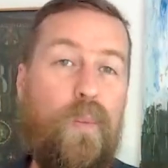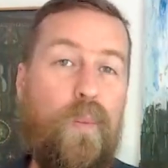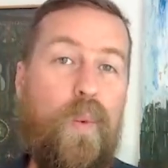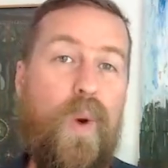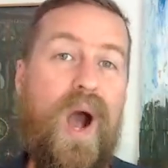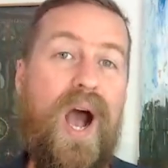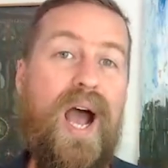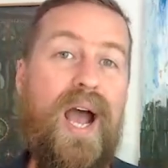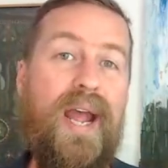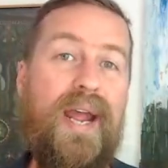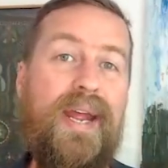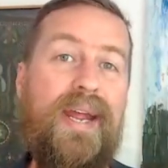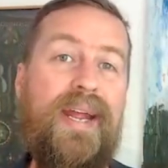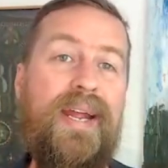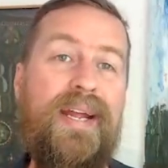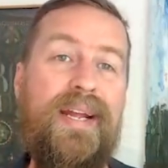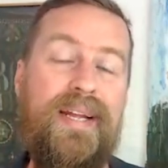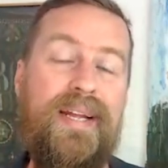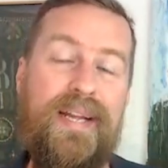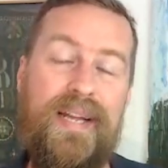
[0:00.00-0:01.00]
Why
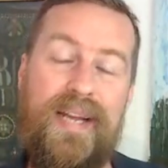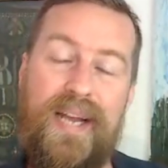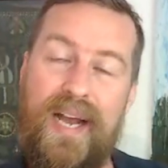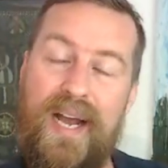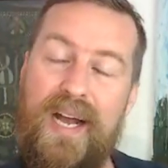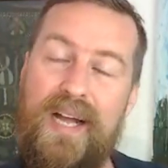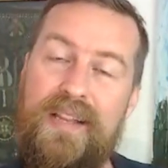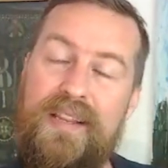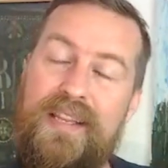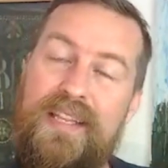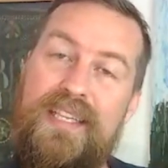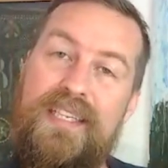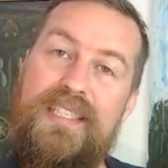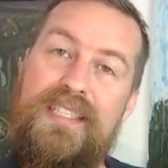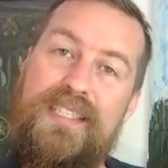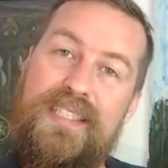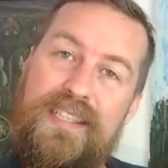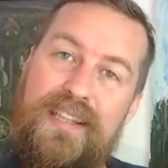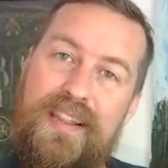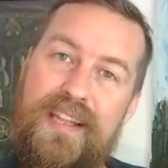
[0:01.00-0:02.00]
are
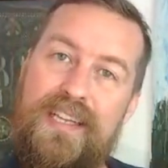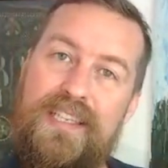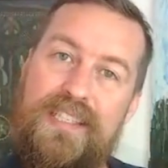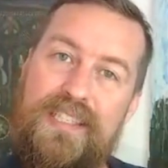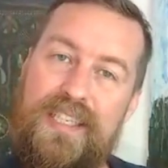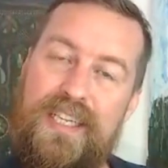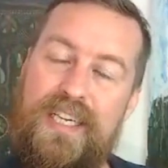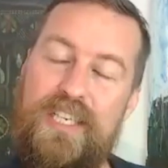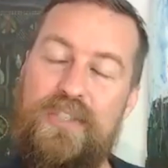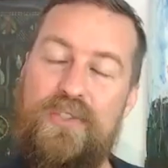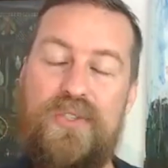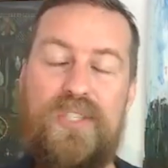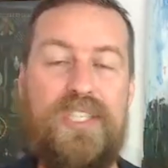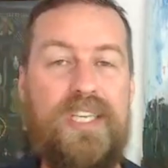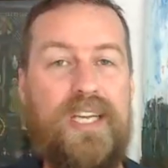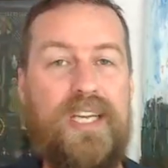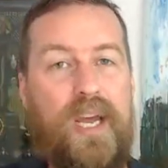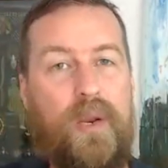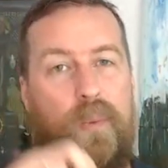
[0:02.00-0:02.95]
these things interesting,